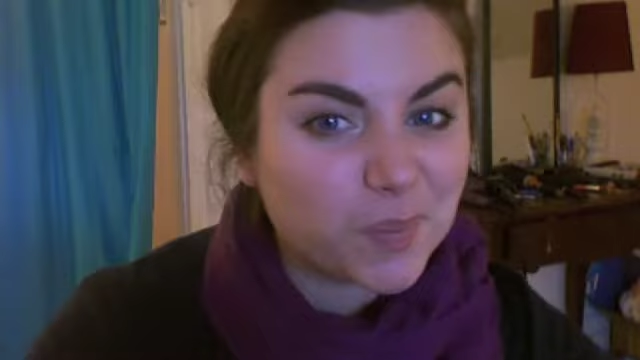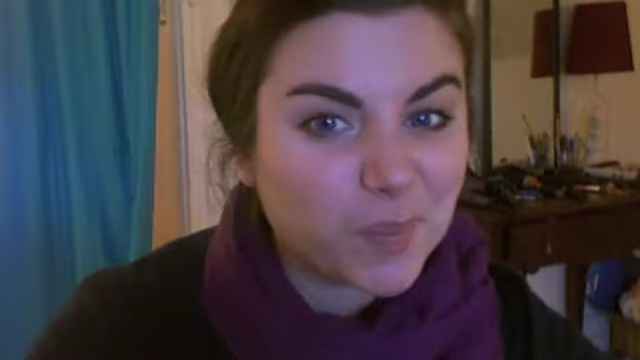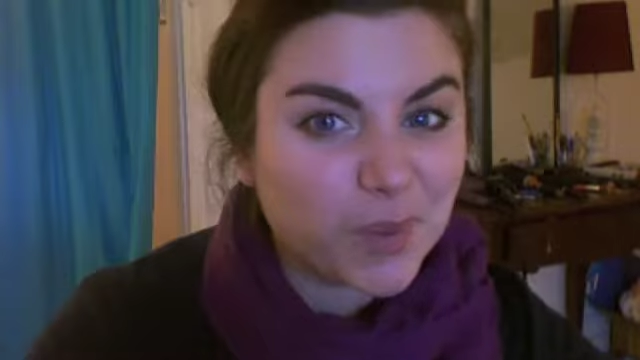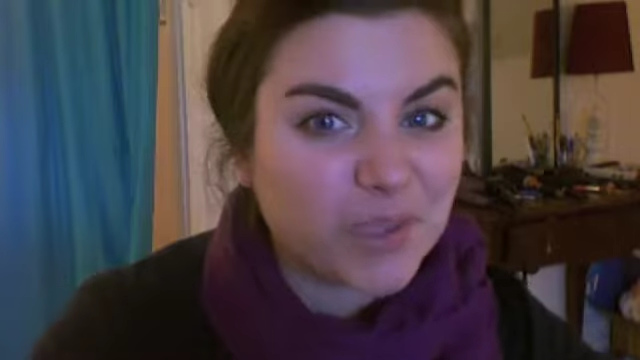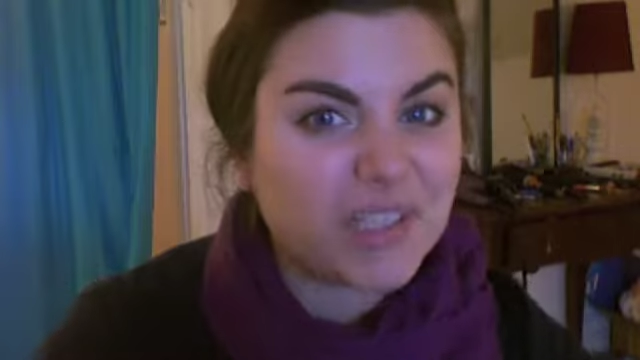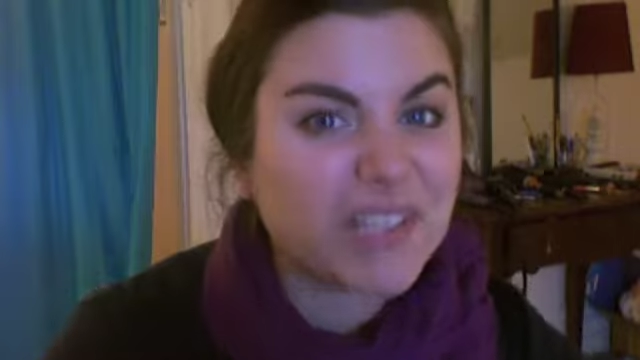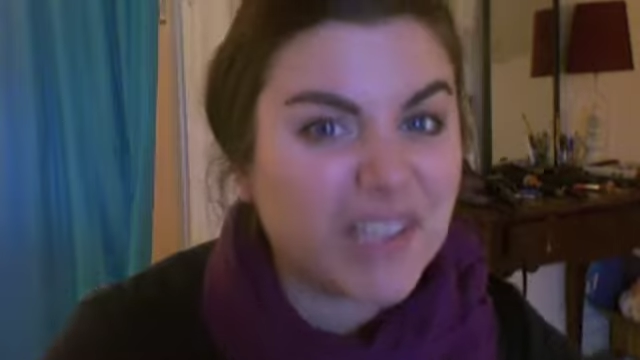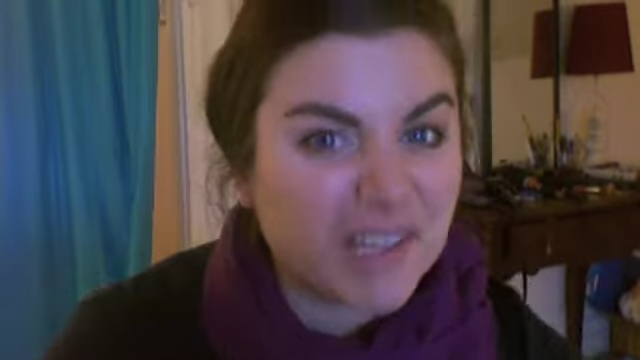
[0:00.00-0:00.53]

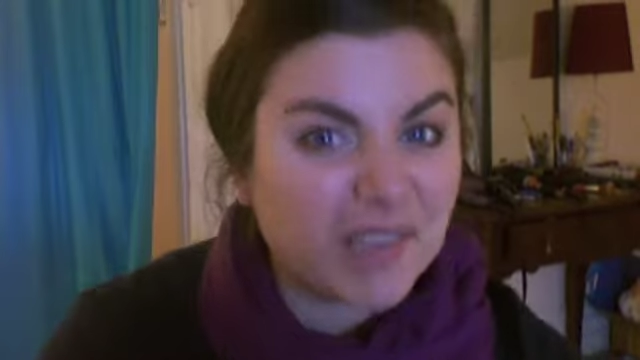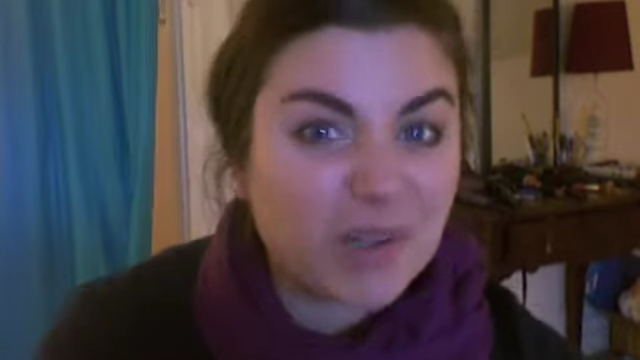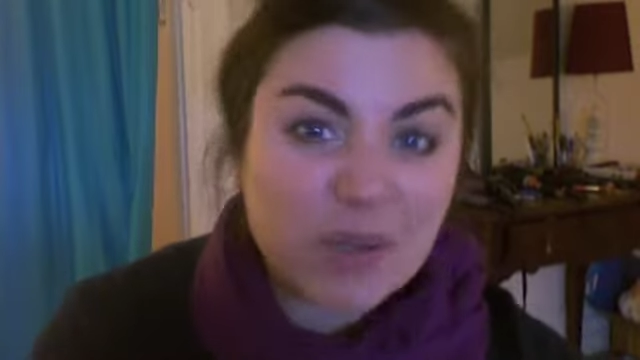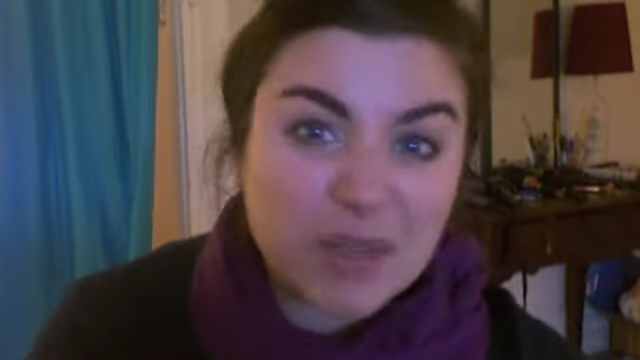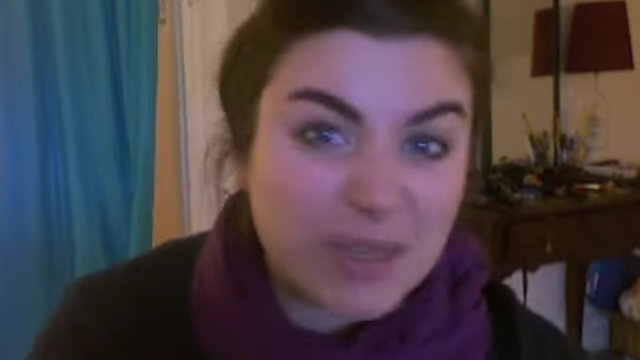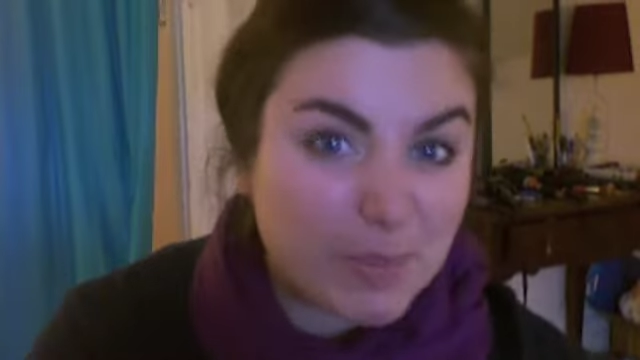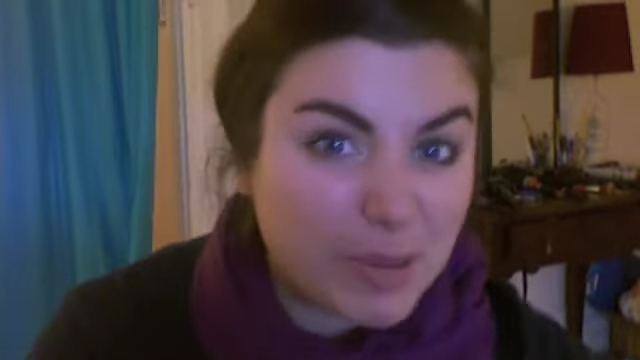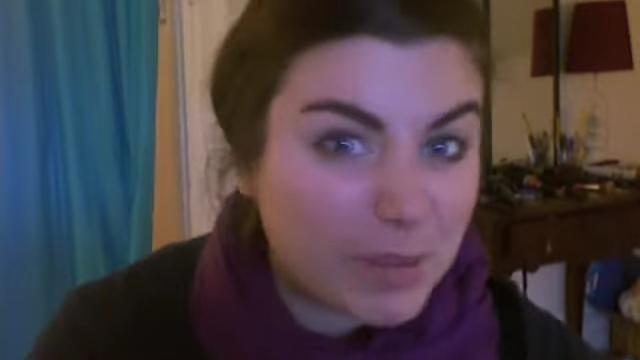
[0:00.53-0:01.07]

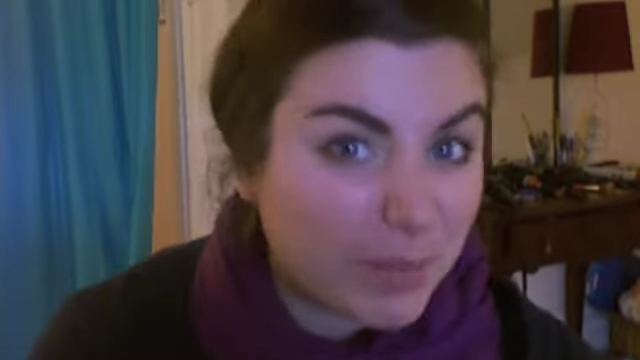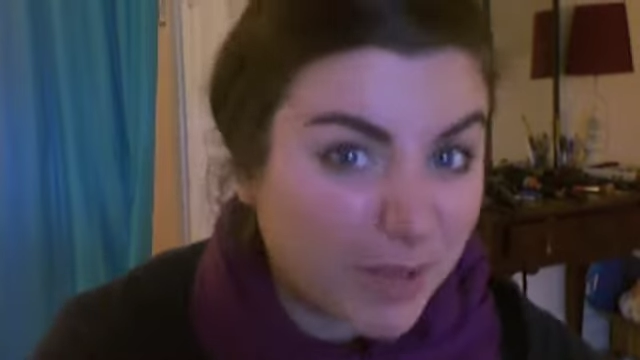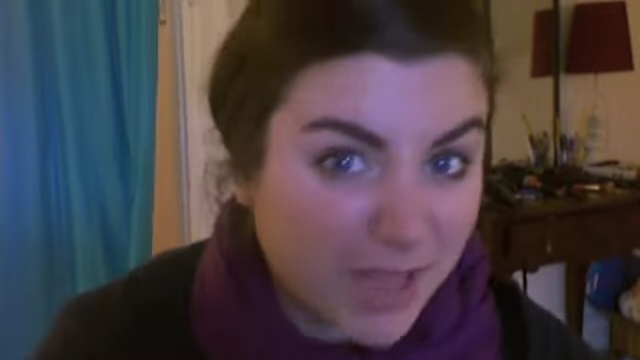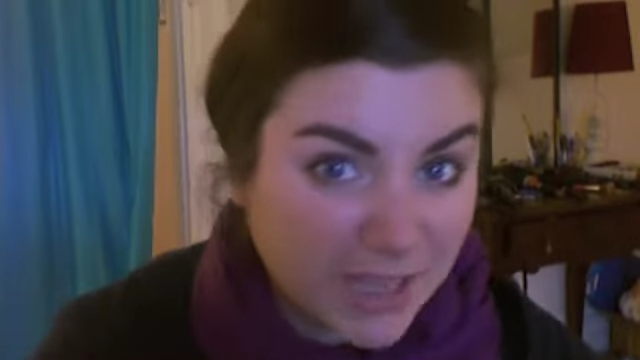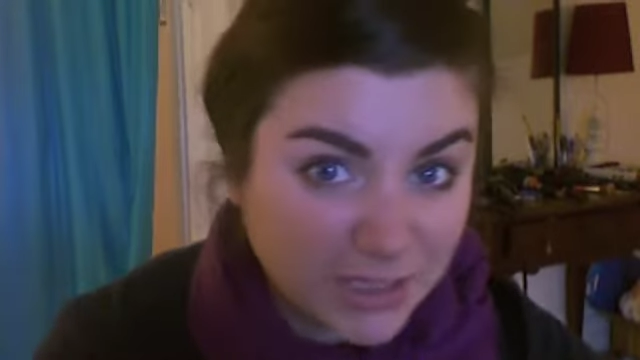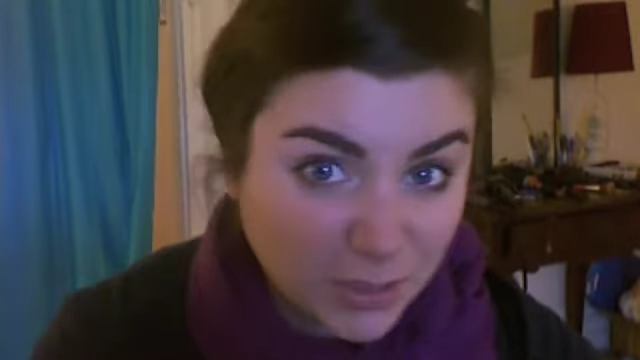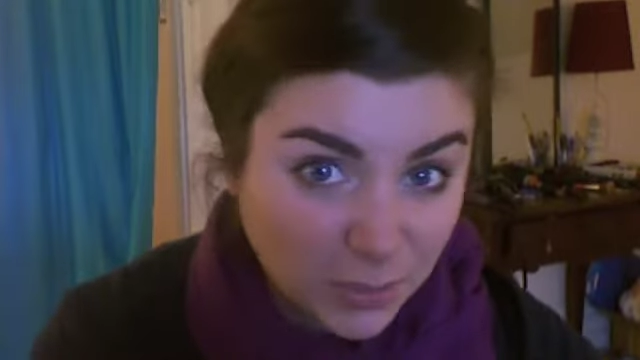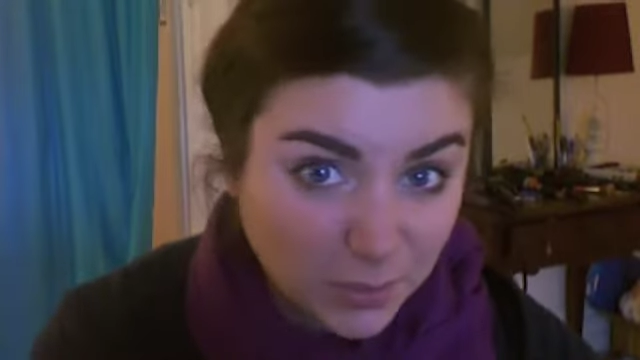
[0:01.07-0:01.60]
particularly people
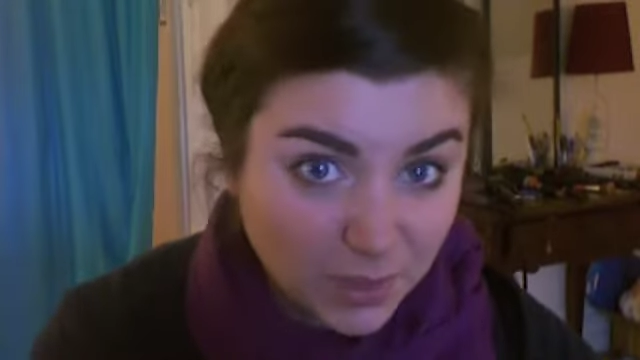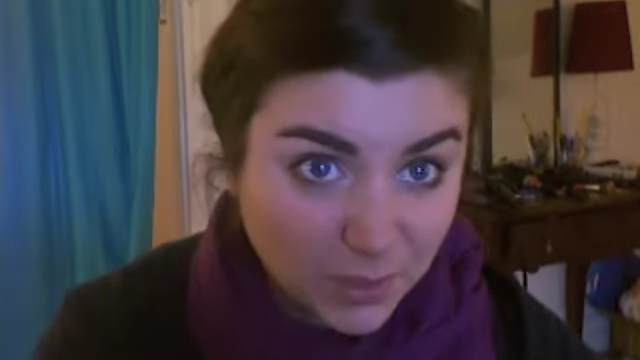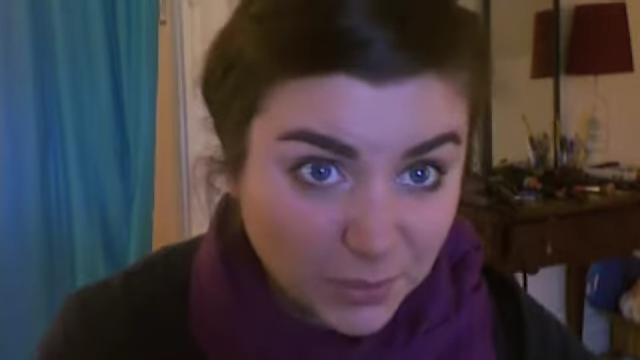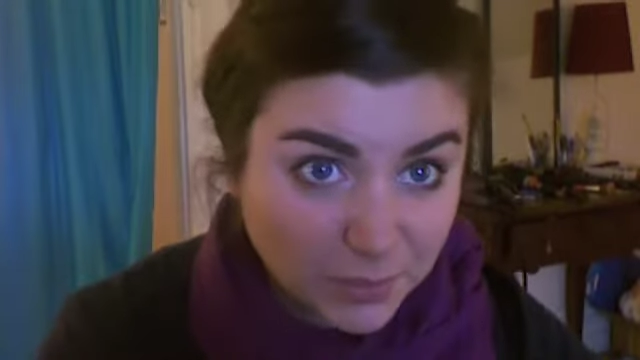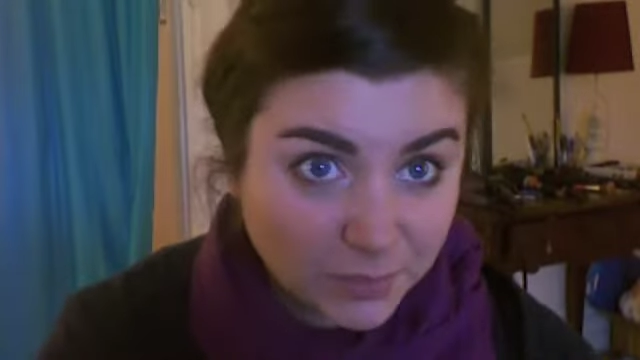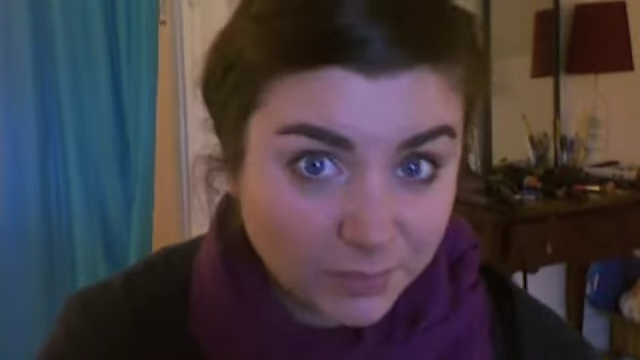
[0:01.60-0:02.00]
I don't know.